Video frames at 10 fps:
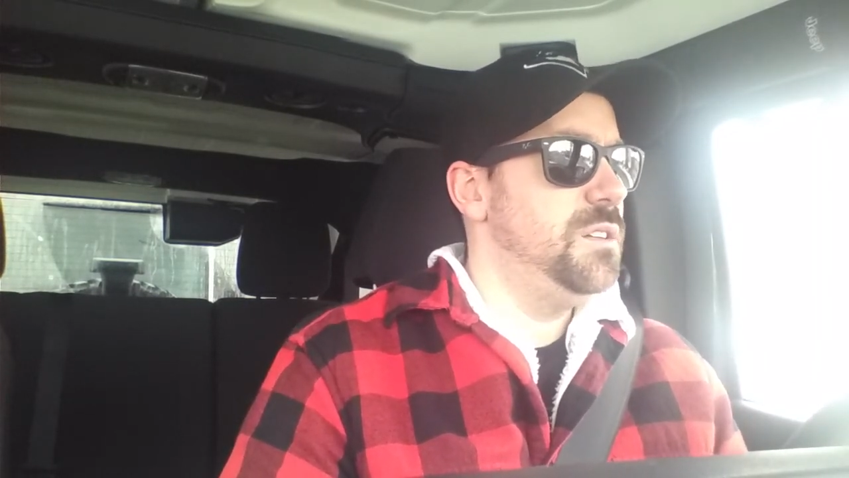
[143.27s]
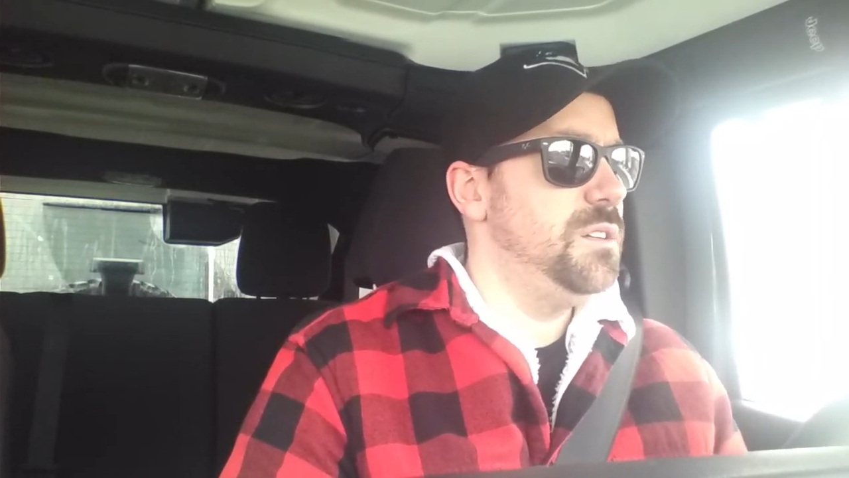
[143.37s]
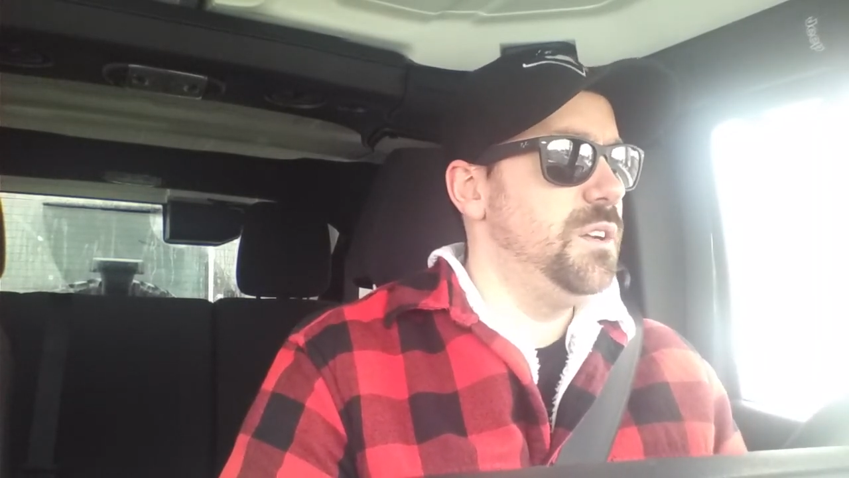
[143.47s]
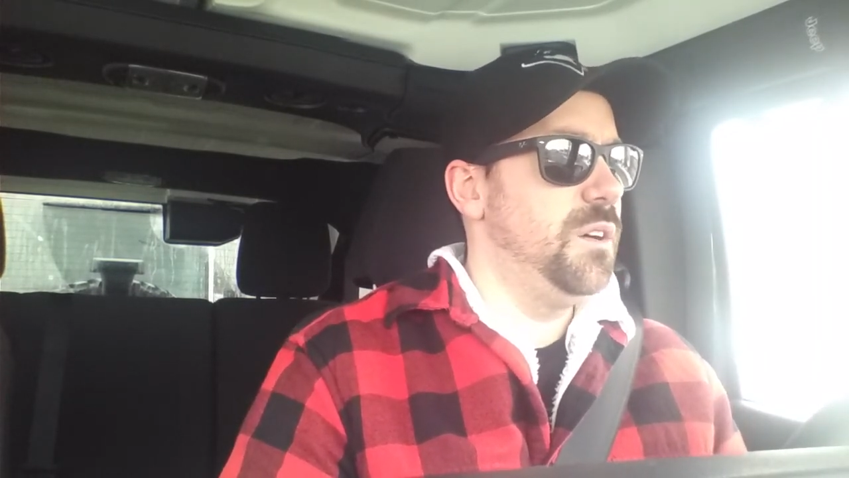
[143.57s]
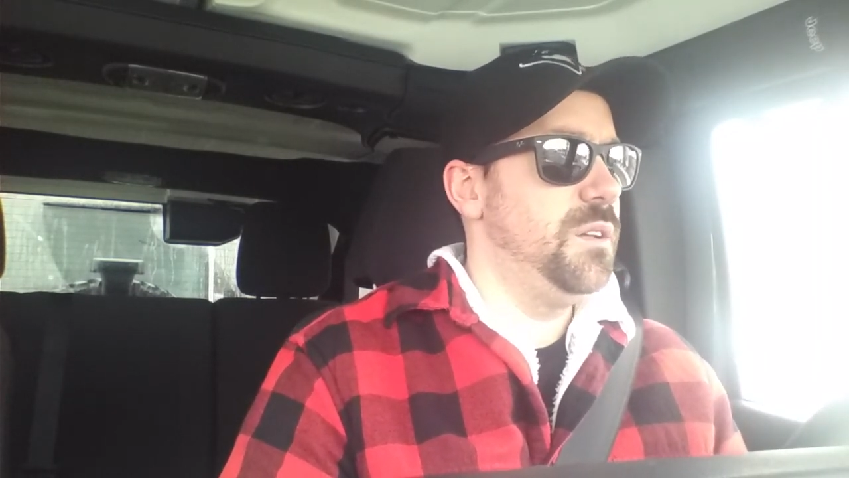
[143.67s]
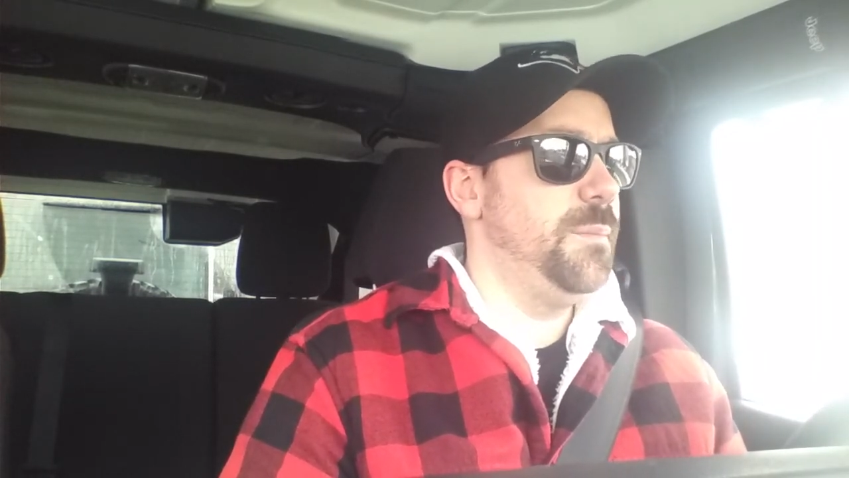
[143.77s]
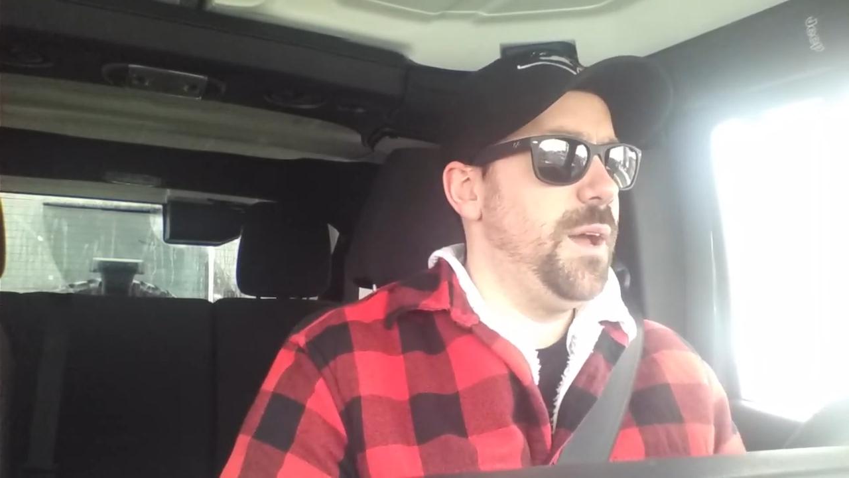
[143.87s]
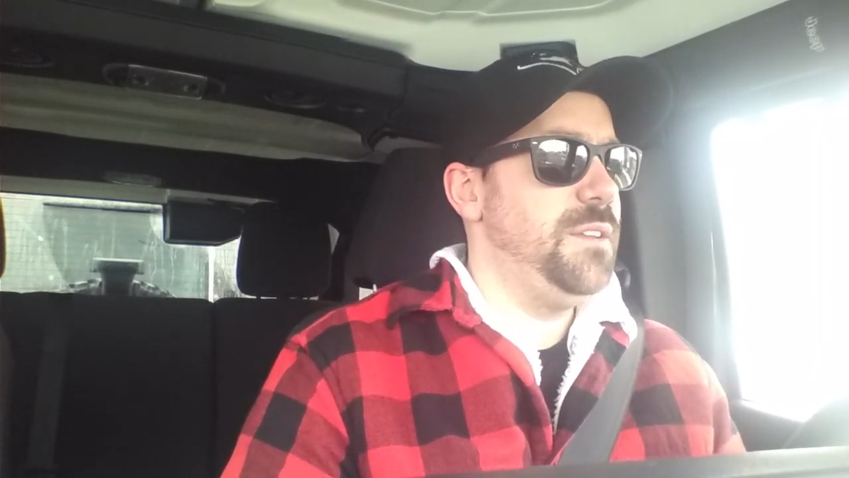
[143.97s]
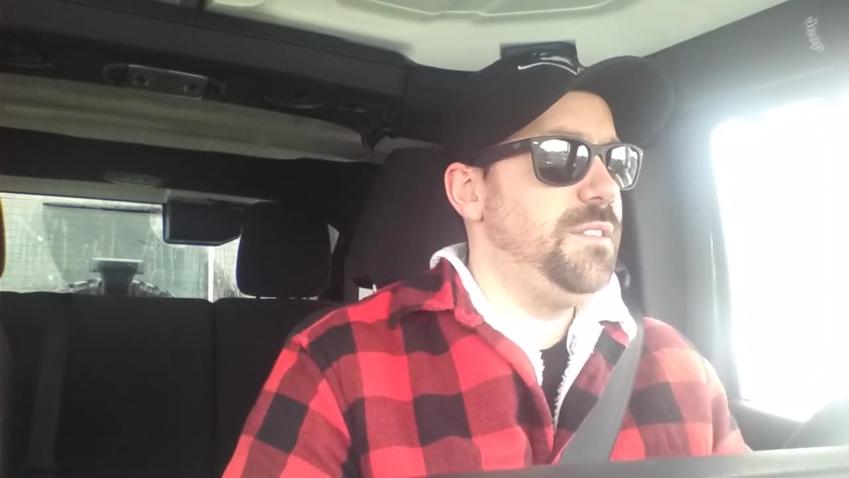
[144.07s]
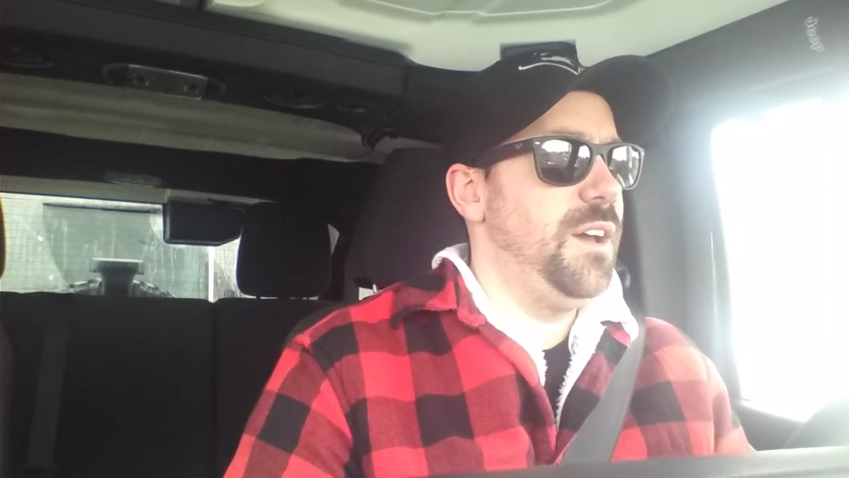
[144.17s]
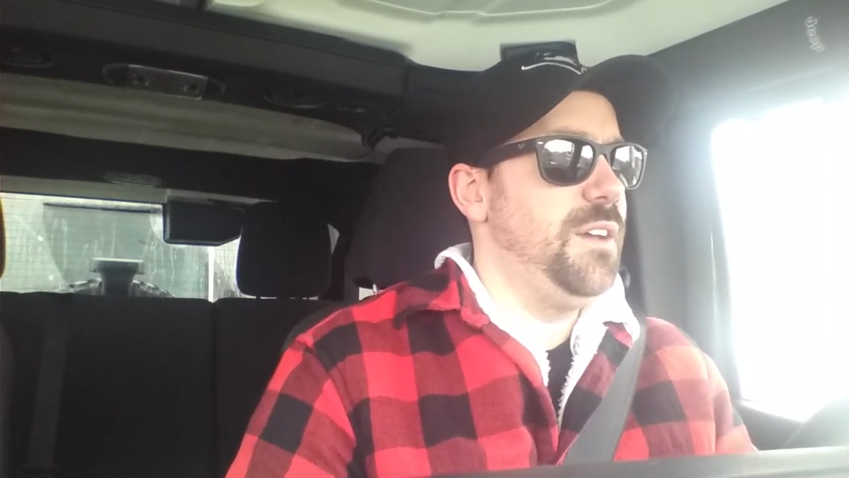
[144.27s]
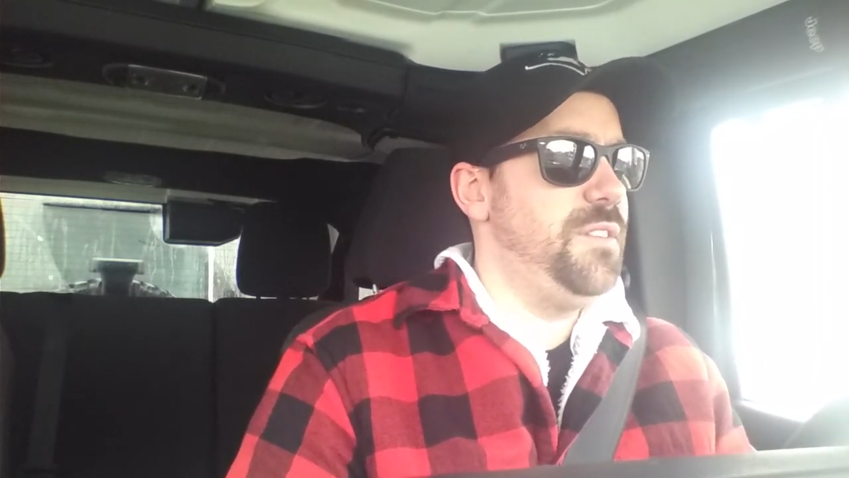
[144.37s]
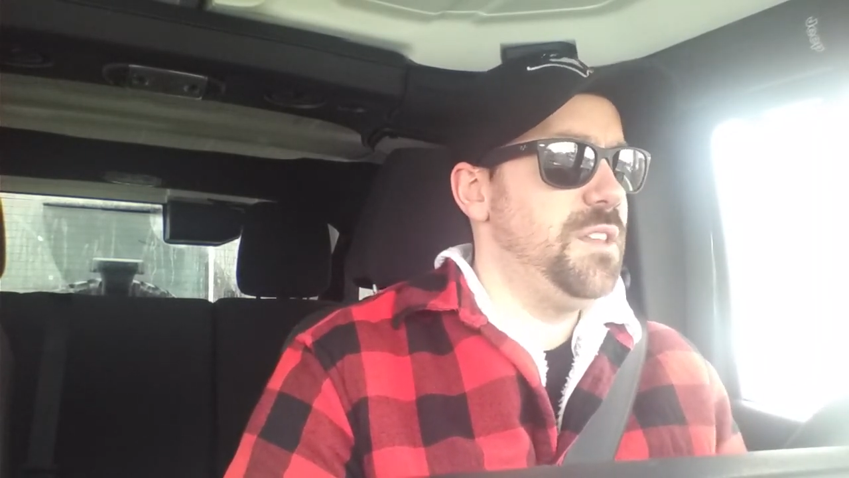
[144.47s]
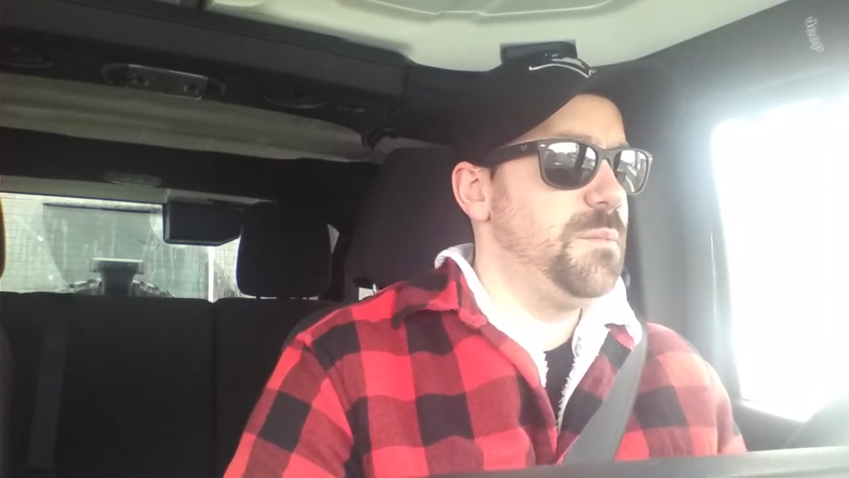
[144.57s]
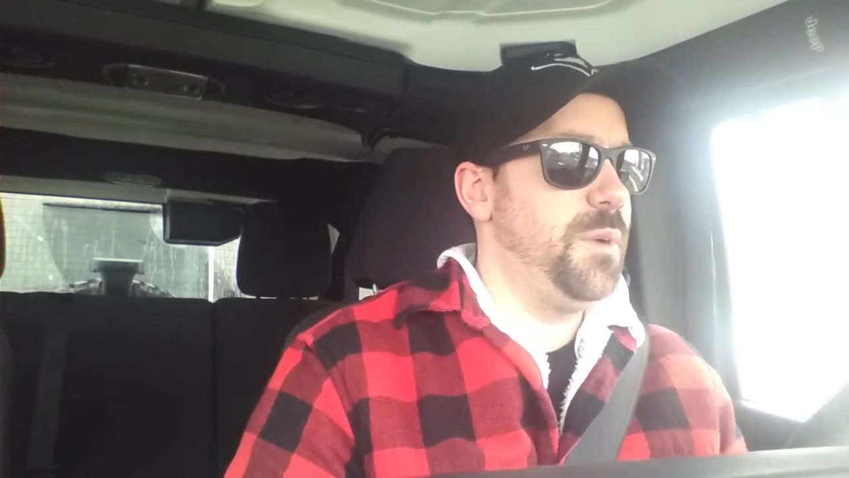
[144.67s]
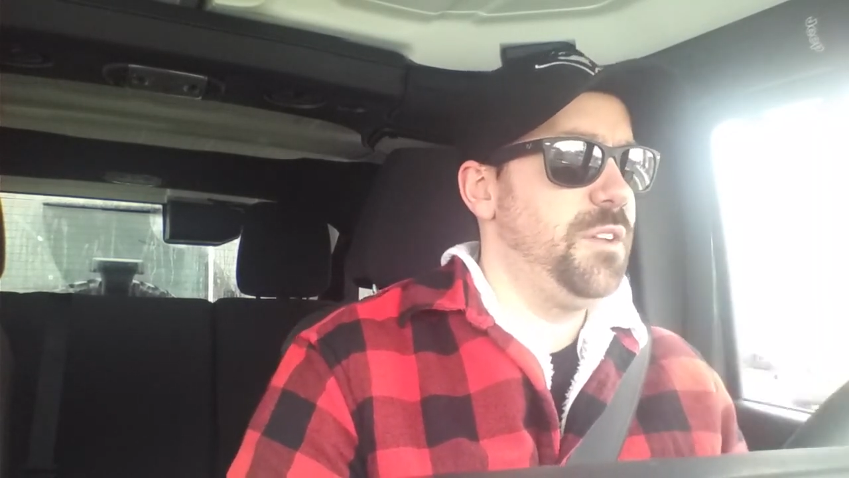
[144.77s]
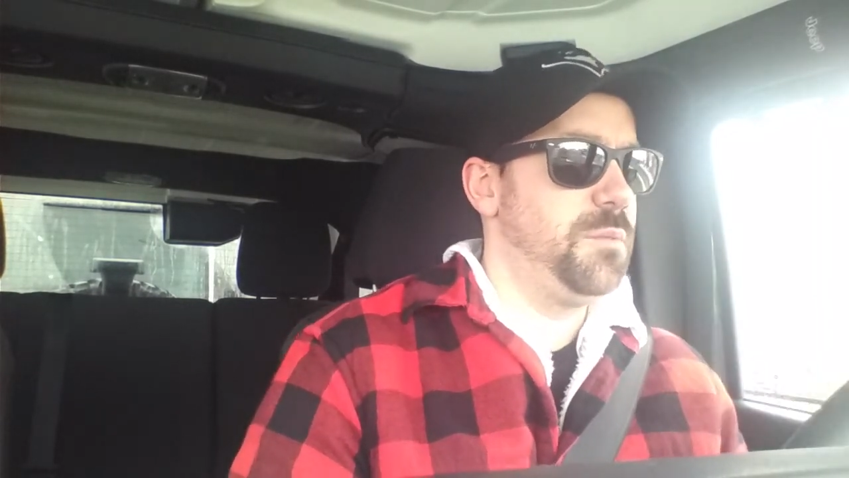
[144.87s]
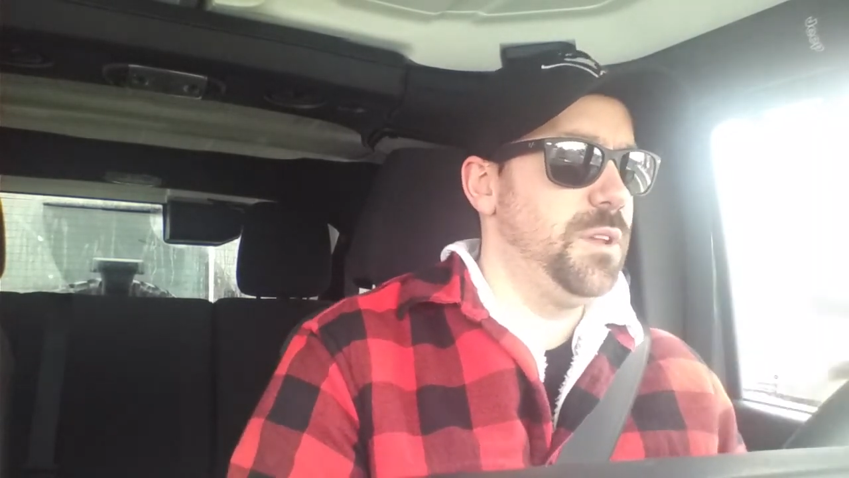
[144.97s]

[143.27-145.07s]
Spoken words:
You might, if you hit the brakes